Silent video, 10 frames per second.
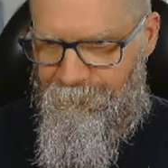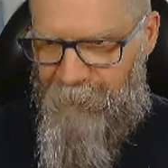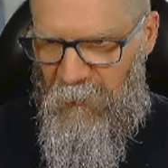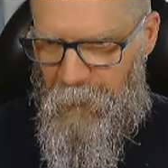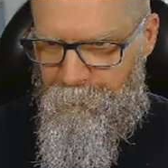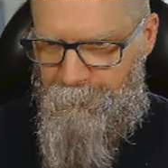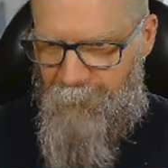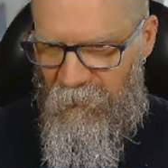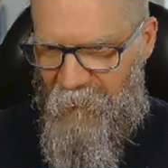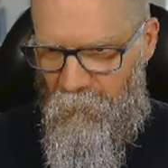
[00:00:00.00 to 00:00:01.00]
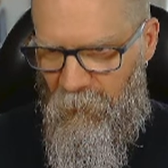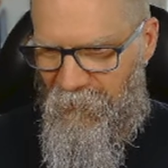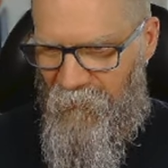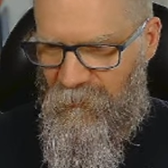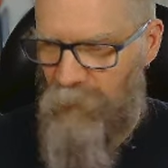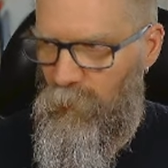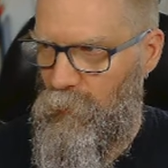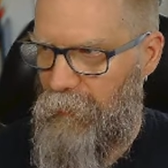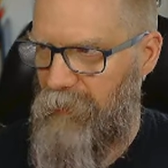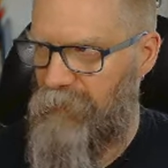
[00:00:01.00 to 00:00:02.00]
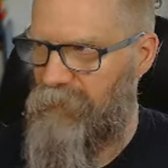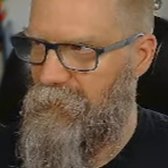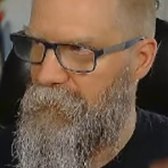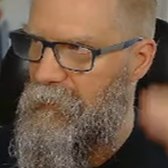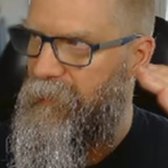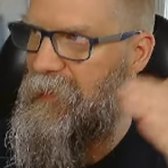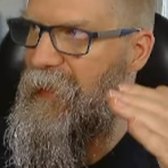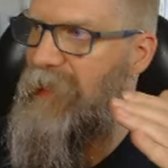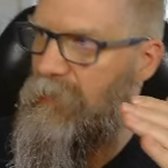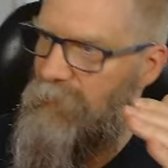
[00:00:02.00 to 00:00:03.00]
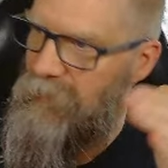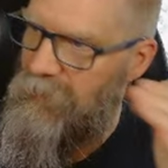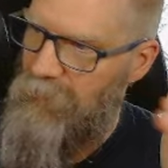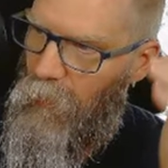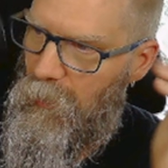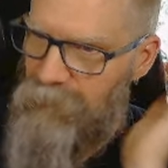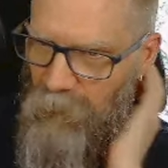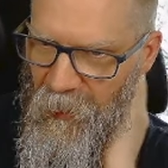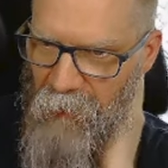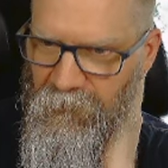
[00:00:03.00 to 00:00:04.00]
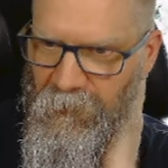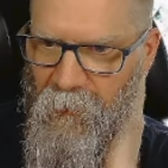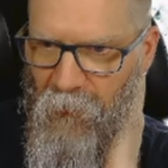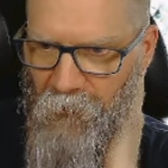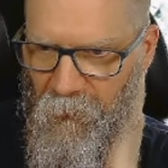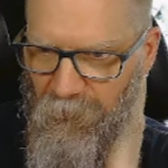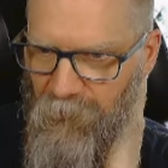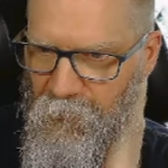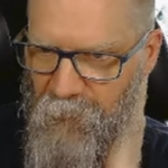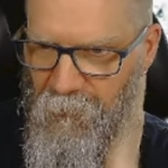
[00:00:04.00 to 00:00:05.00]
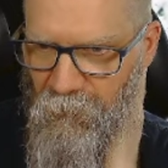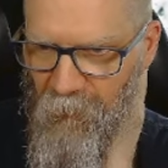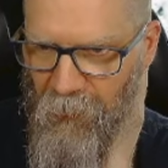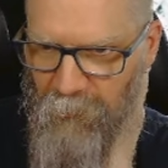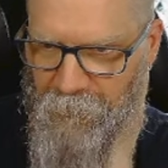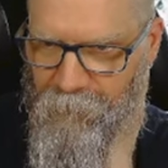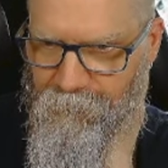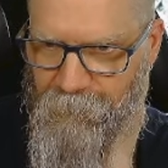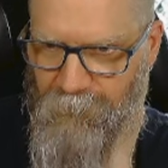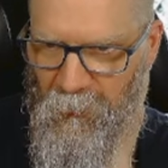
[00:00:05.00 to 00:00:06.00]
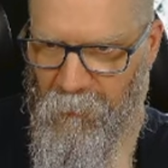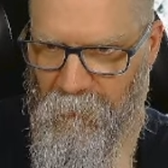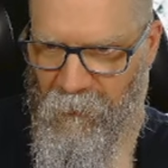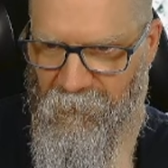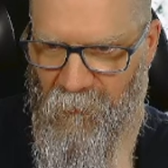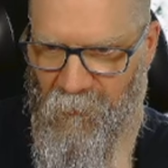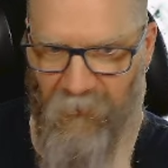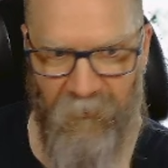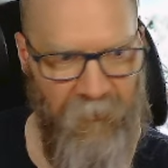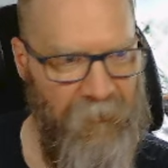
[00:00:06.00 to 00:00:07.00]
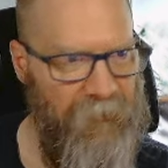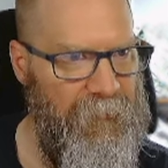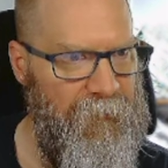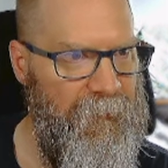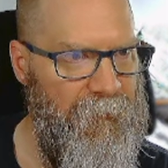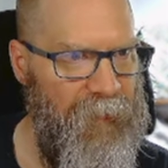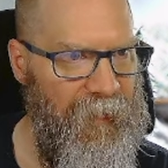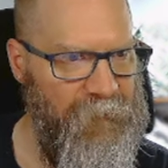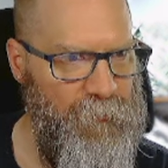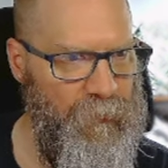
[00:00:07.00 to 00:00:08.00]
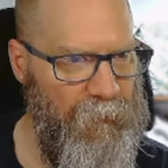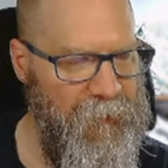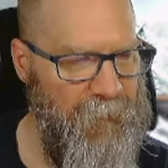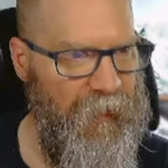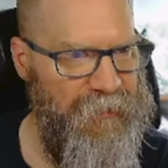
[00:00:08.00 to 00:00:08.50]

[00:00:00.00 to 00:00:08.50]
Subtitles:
Okay. So that's essentially what we're going to see the name in the console as, and then the environment. Okay, so that's that. That's pretty much, I